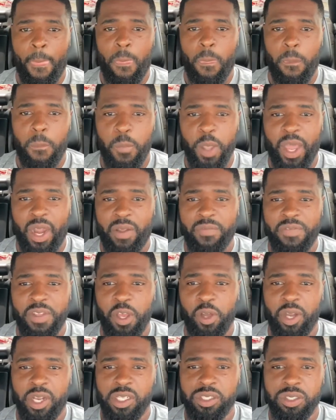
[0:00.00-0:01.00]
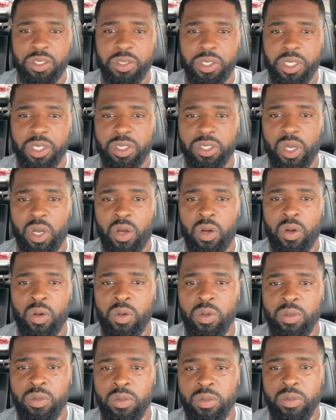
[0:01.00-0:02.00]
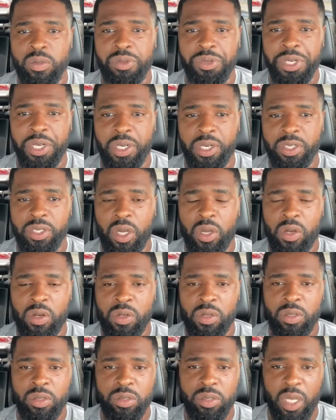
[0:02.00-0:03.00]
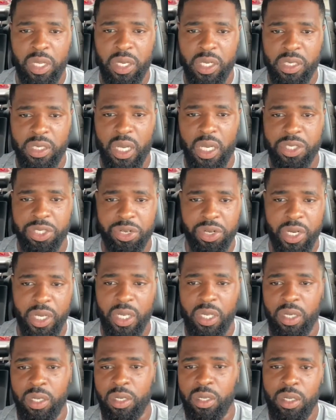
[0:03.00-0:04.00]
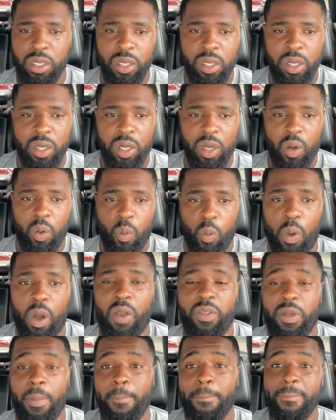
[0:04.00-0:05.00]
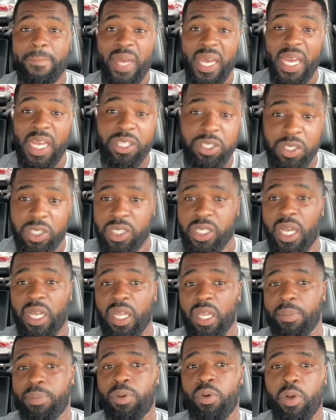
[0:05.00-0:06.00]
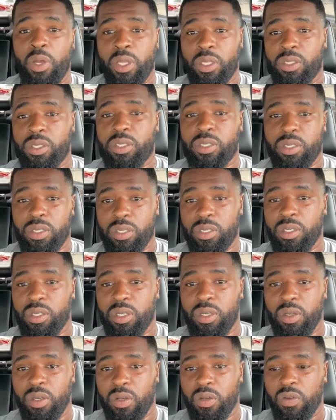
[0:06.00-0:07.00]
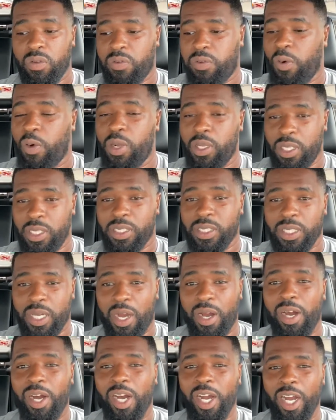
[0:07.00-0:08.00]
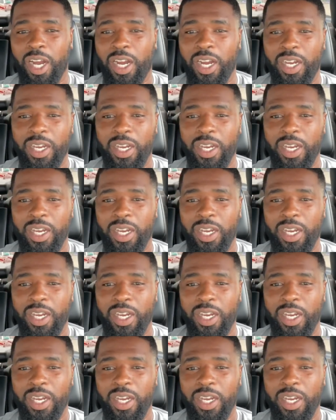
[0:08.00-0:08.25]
you got a vehicle that's 2 years old, 3 years old, and the touchscreen. One of the major selling points for this car